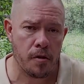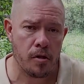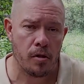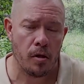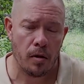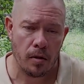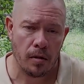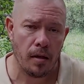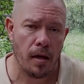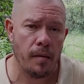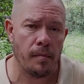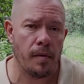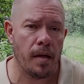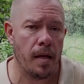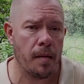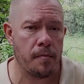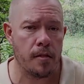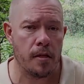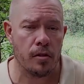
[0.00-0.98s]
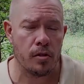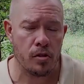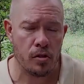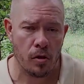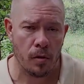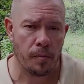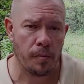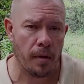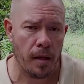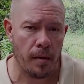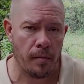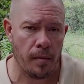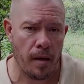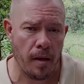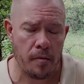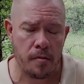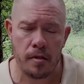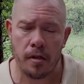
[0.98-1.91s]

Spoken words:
start time lapse and stop time lapse.